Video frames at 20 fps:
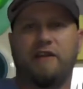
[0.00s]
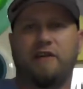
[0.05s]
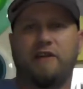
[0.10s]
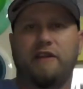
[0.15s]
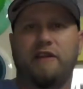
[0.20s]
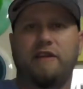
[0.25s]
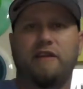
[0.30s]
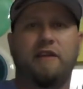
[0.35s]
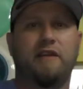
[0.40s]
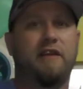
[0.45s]
on
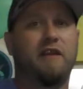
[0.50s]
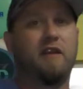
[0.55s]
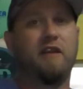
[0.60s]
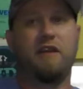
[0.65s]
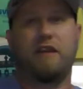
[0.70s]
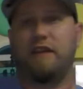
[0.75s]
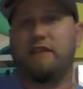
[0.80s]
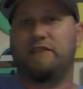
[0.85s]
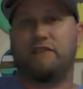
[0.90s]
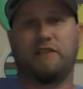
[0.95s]
it,
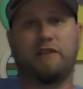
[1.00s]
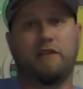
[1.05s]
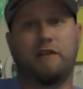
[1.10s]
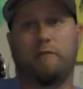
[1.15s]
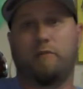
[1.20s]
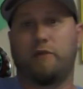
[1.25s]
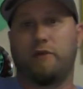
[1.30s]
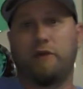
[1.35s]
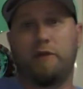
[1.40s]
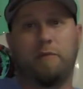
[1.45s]
it's
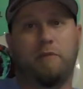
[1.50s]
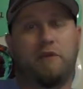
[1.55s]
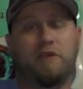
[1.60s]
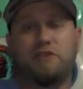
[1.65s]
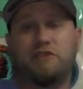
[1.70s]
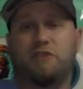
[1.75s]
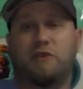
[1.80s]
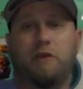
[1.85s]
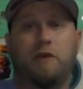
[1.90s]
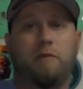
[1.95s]
gonna pretty
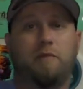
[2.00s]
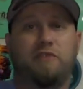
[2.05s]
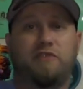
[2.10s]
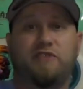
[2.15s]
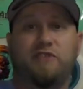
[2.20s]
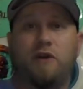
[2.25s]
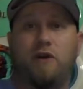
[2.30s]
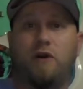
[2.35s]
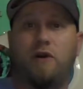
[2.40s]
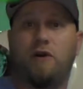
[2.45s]
much go up
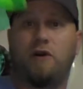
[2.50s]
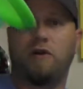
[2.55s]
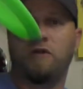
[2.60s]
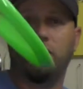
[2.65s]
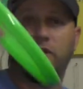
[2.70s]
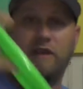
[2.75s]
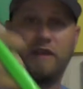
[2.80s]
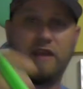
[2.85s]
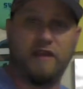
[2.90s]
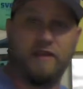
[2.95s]
stall
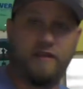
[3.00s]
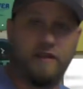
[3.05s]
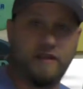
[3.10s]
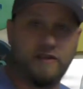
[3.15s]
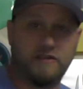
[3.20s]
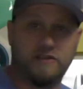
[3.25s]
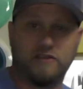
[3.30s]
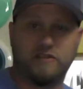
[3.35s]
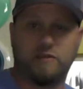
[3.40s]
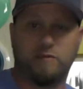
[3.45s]
and
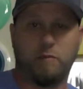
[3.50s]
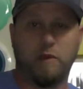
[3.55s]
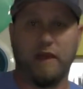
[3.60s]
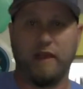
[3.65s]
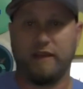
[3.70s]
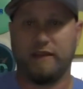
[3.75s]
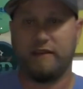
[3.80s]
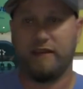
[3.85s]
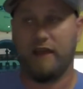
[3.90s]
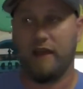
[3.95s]
then just
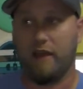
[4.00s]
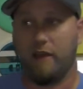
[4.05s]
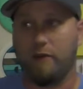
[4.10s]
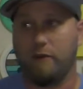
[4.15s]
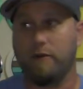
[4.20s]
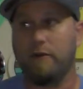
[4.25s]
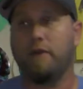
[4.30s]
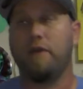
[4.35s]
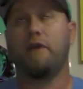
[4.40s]
spike down.